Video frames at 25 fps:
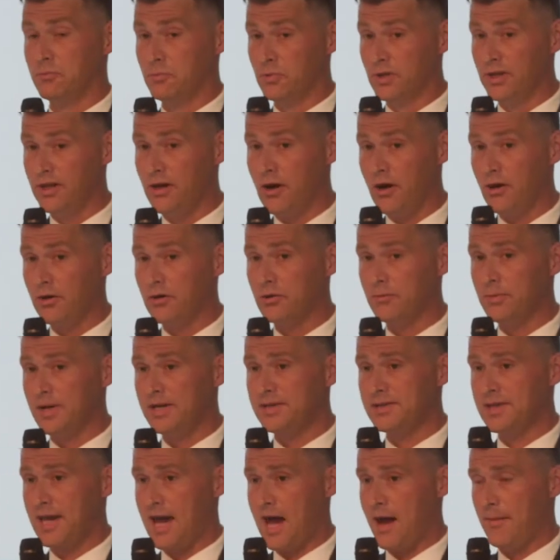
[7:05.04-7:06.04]
really hard to
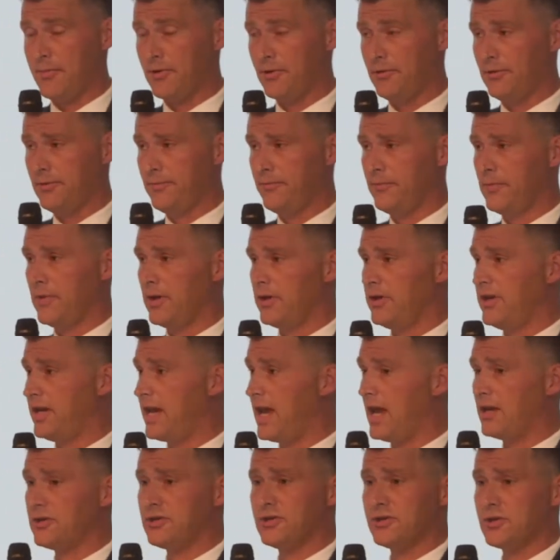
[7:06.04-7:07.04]
raise capital. You
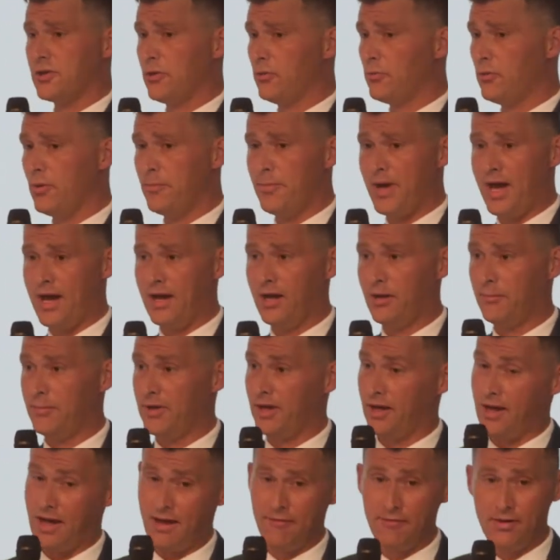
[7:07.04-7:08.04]
can't just go to a bank and
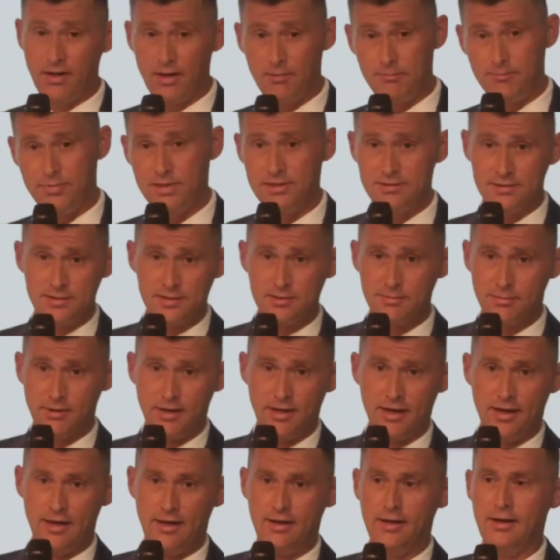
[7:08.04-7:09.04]
be like, I've got a business
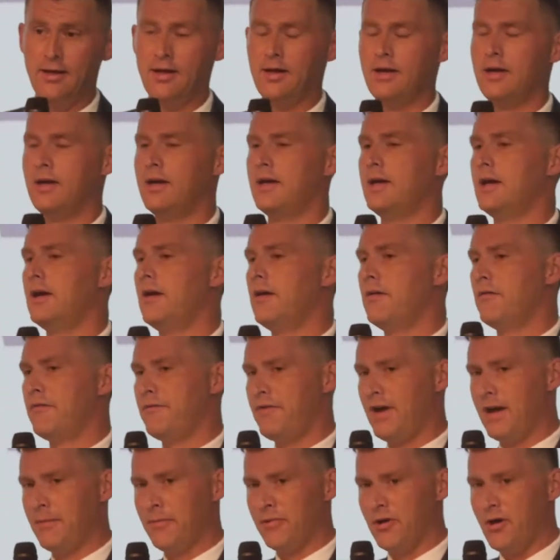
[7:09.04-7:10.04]
plan.
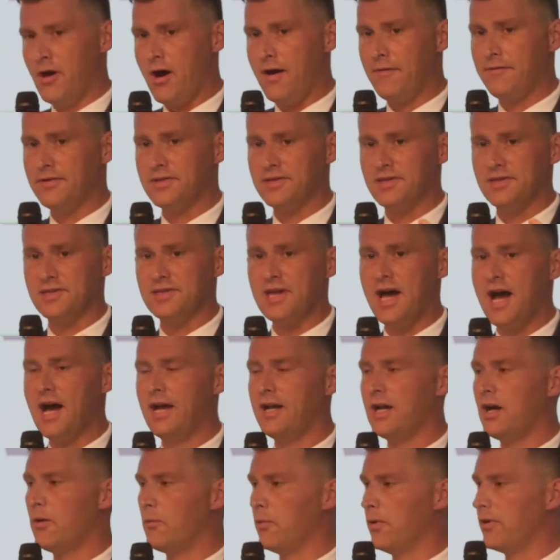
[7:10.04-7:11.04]
Family offices,
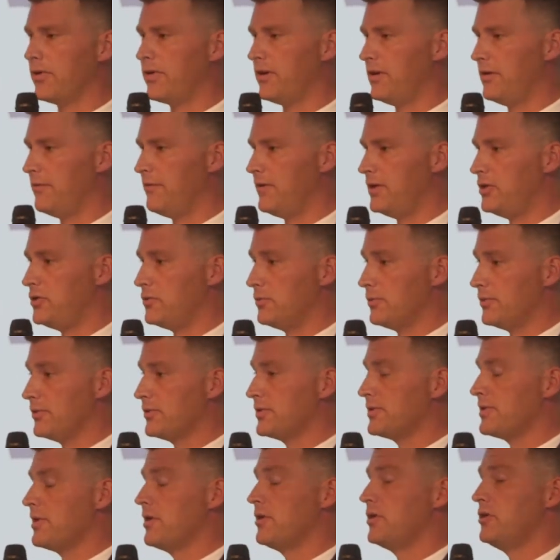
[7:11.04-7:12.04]
high net worth
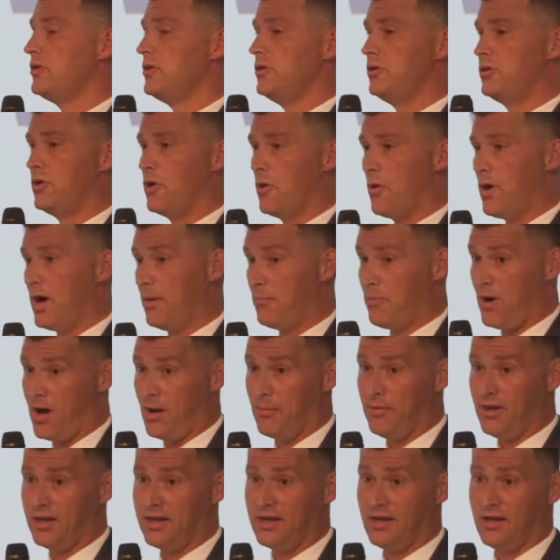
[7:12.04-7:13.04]
individuals. You go on
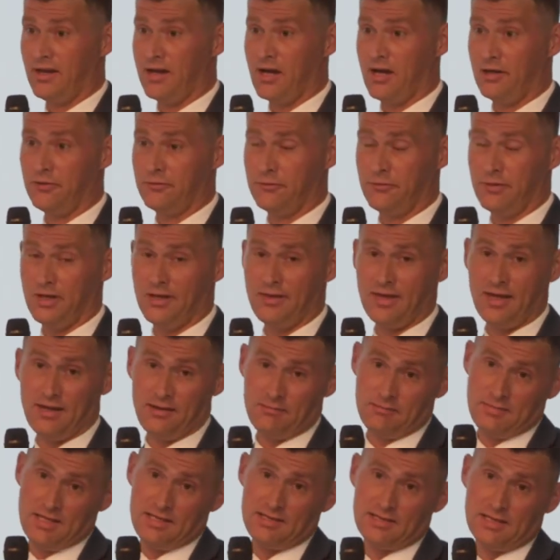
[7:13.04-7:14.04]
public in a country
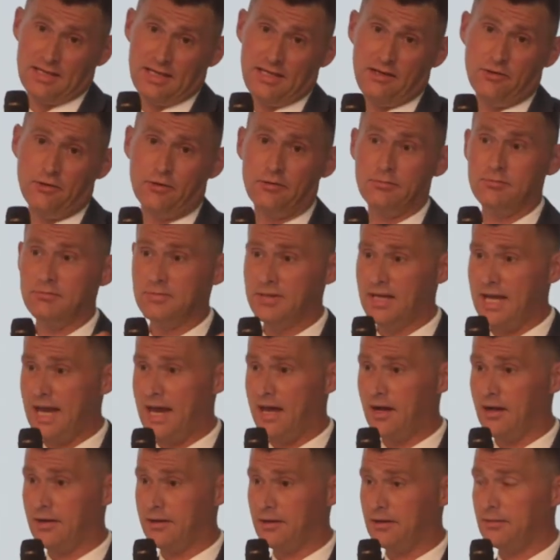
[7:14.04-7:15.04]
that is legal,
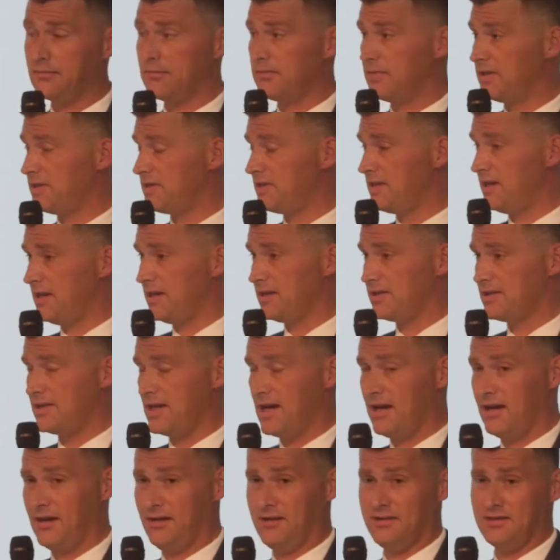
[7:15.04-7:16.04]
Canada, the
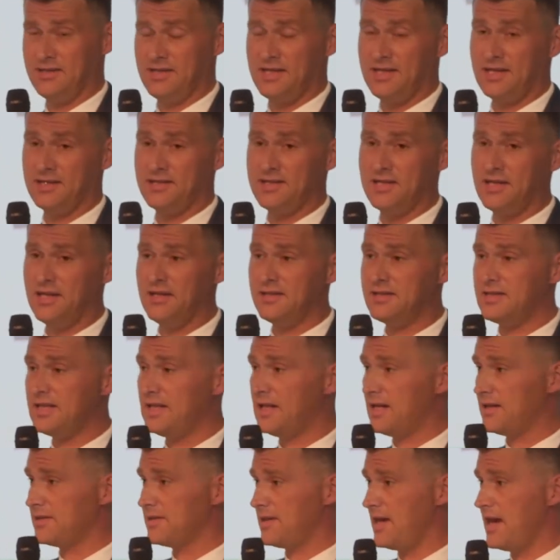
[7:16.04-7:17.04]
CSE,
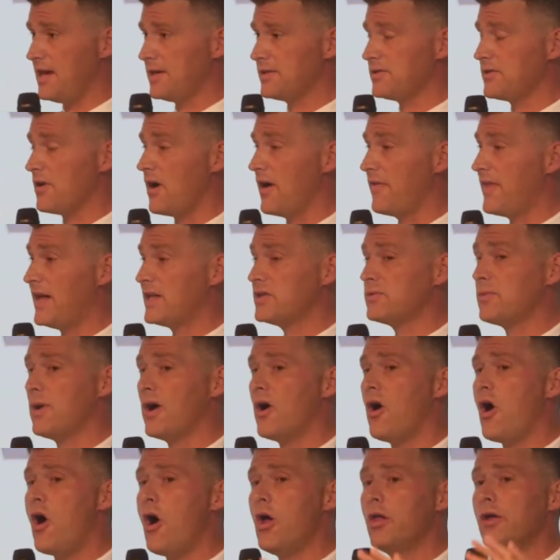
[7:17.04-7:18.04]
TSX. That's
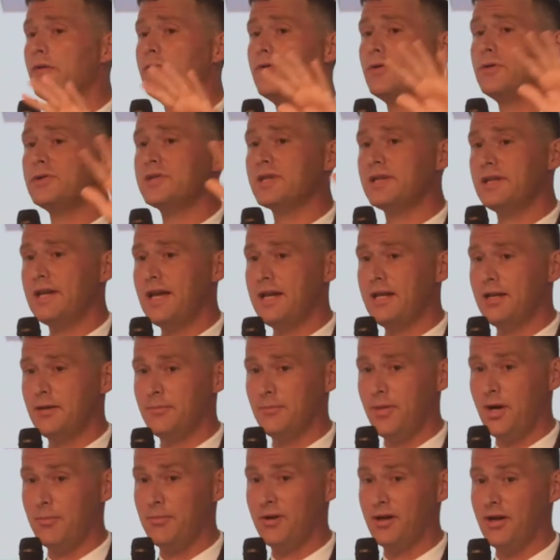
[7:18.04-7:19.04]
why all of those
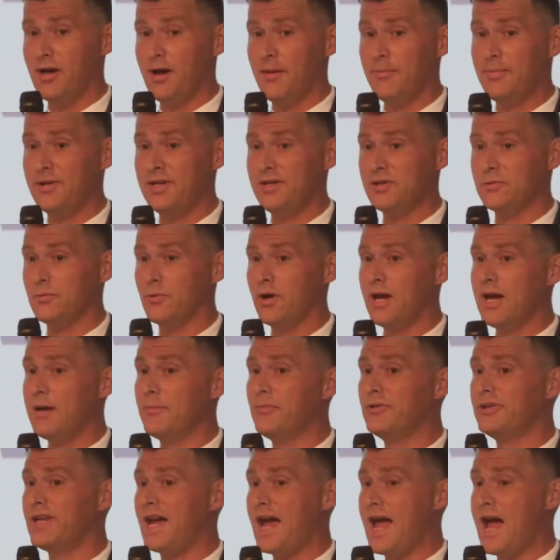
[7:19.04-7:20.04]
Canadian public companies were
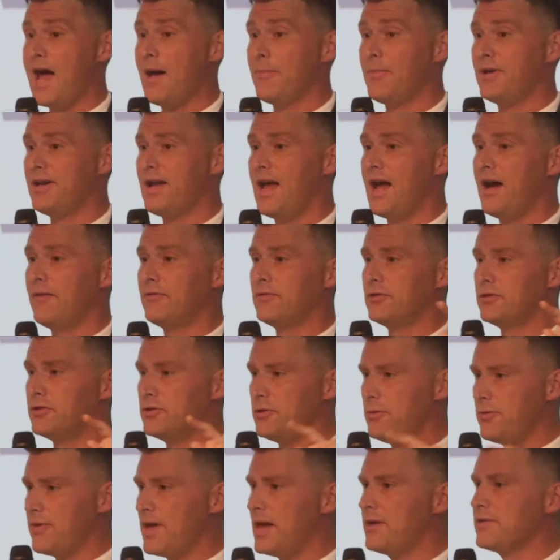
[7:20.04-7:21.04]
able to happen after
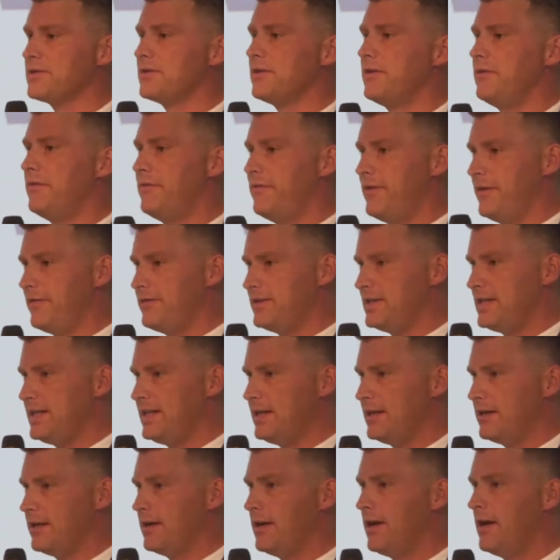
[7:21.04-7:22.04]

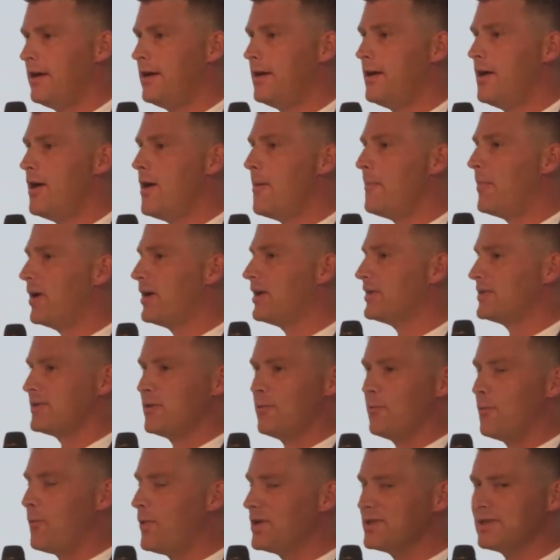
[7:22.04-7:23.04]
2015 because
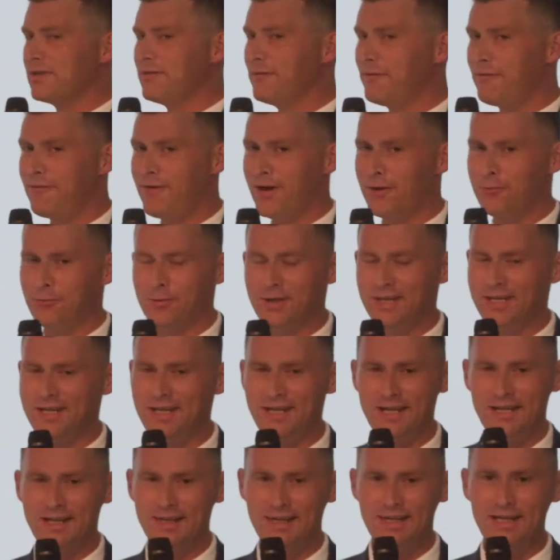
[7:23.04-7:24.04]
it wasn't
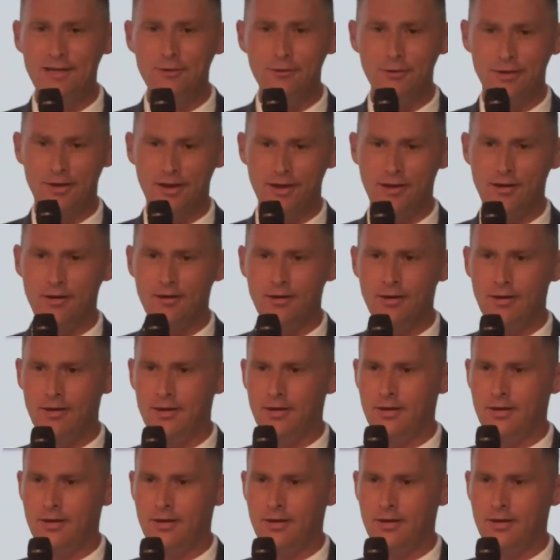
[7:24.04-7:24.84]
federally illegal there.